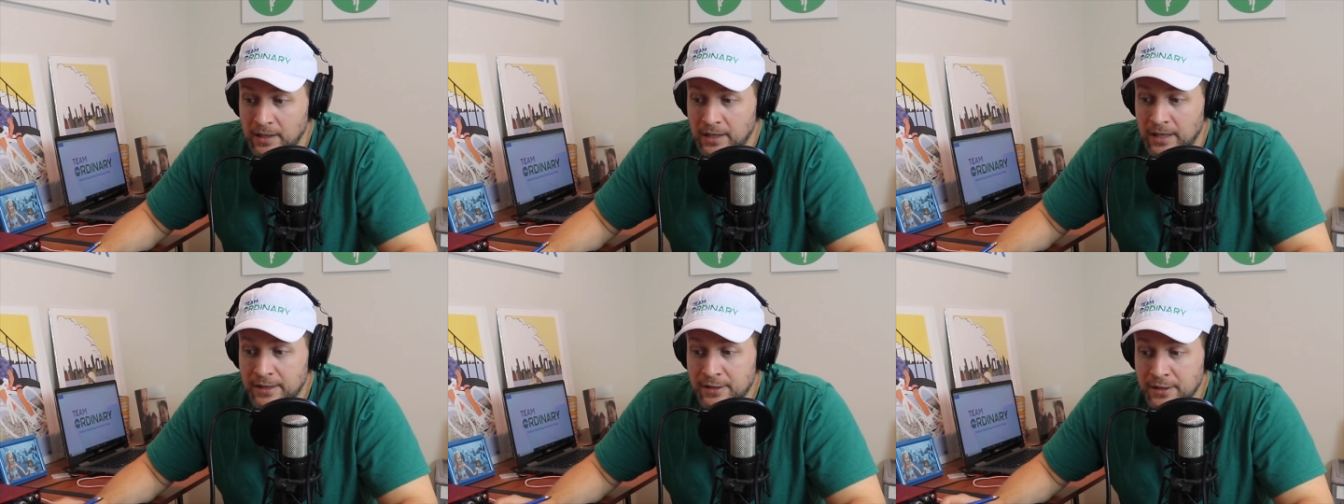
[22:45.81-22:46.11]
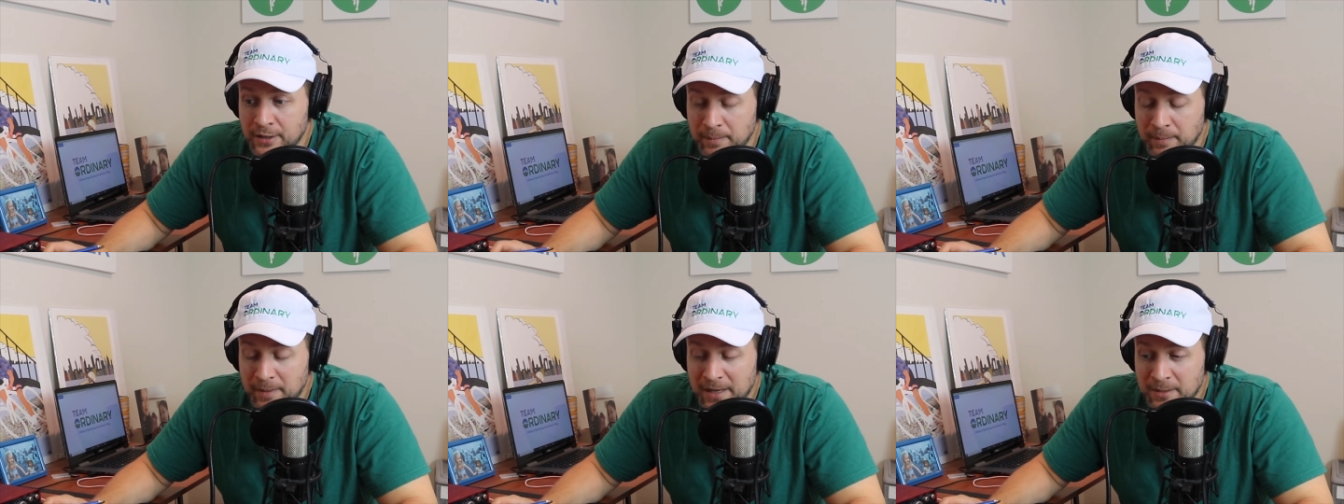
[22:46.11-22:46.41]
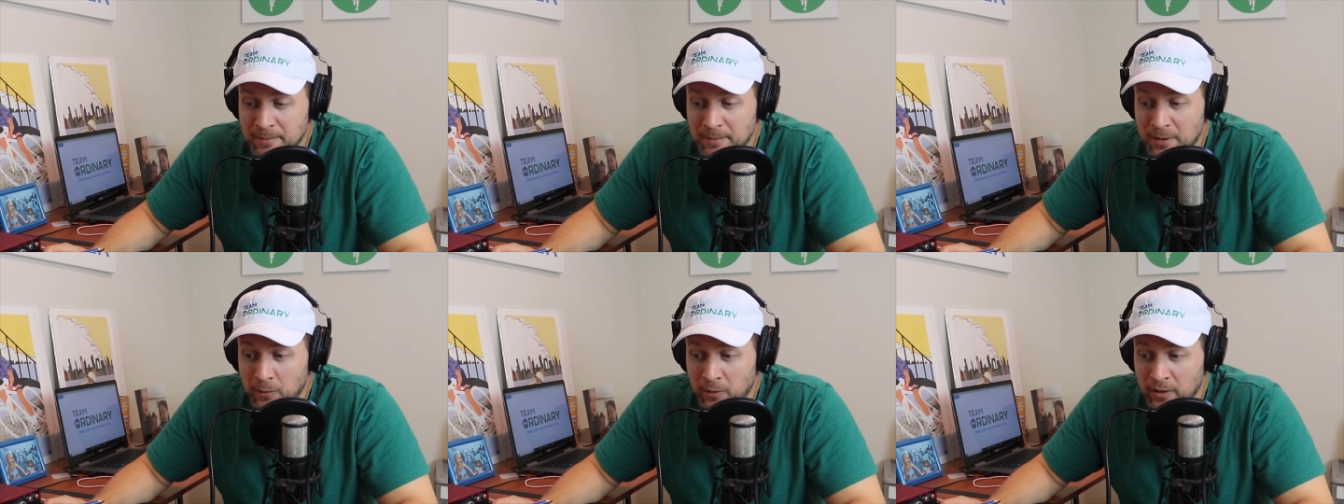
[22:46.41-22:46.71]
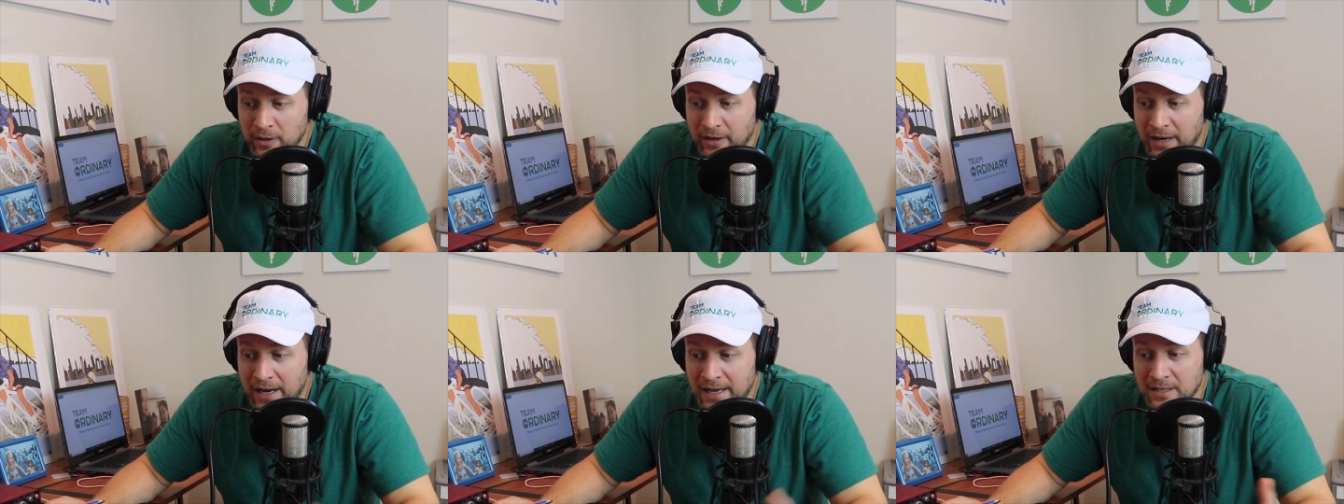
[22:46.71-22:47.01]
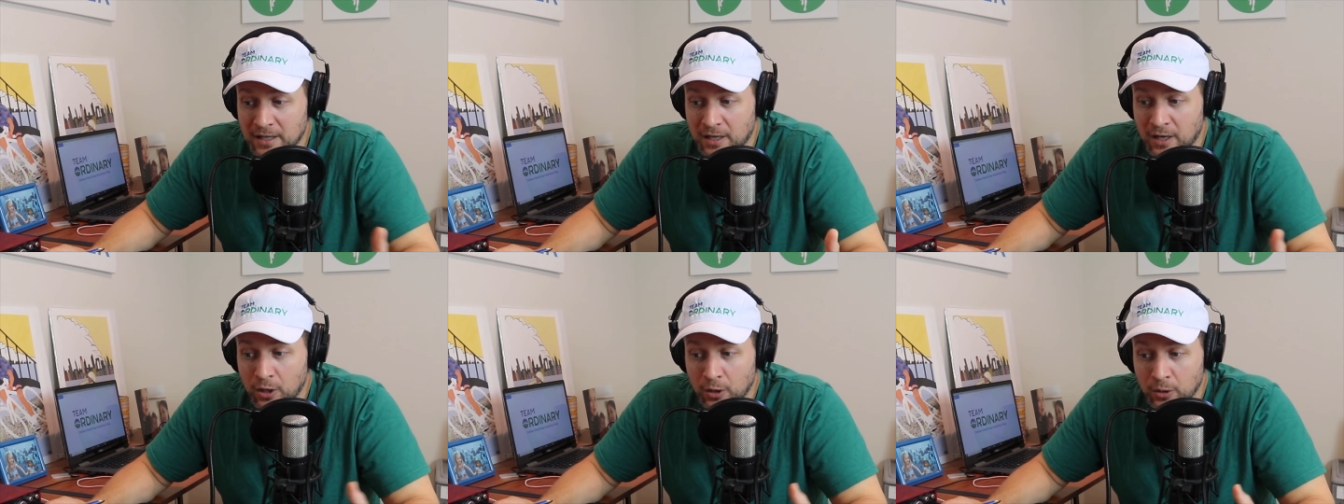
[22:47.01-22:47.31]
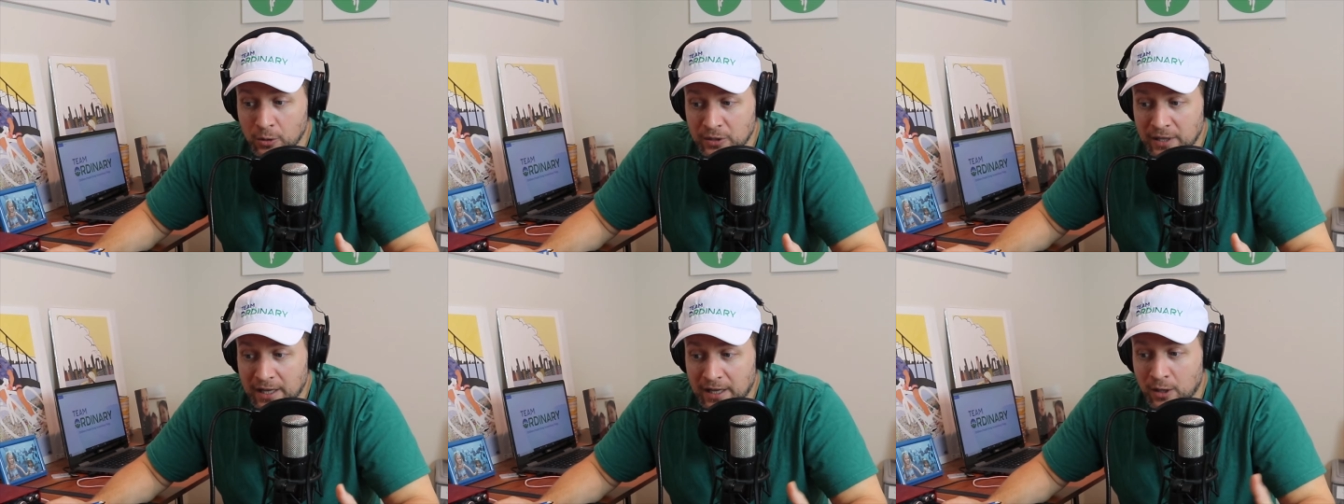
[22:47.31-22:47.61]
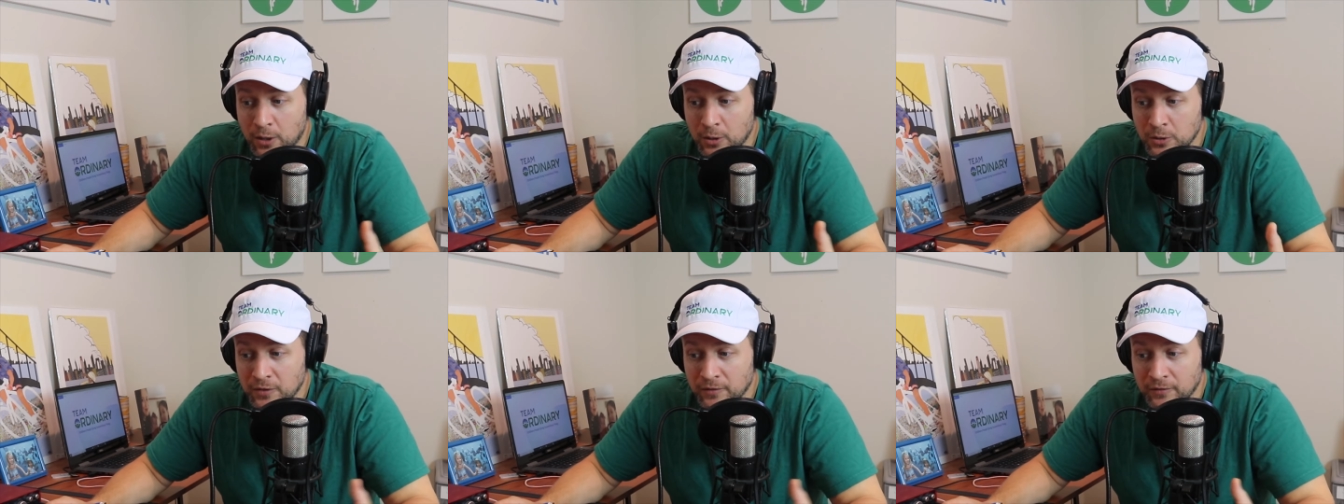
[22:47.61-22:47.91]
It just makes me wonder as a coach that
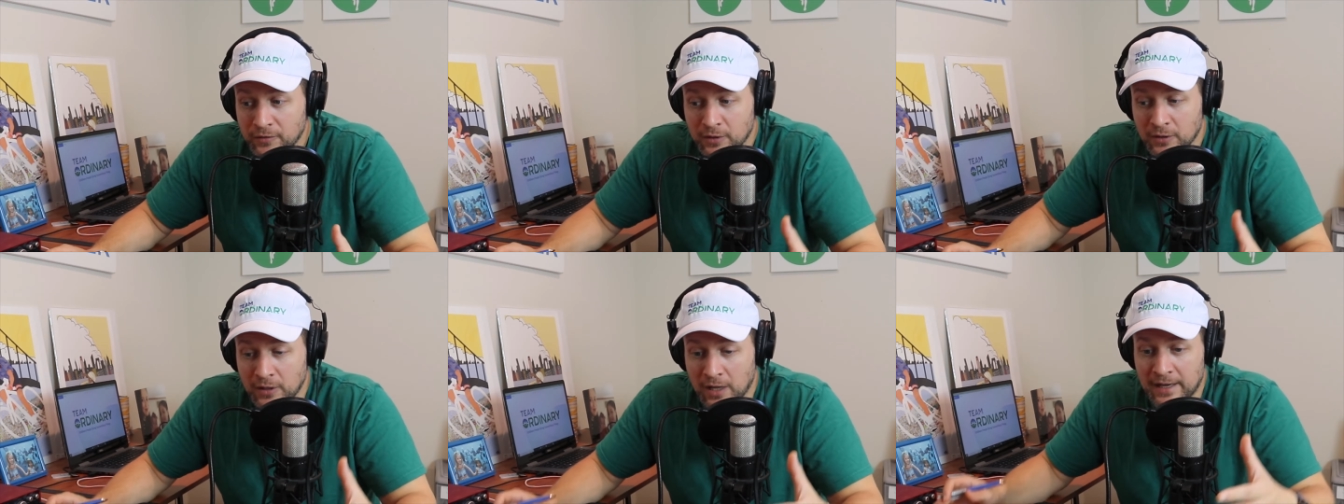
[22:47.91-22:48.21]
coaching,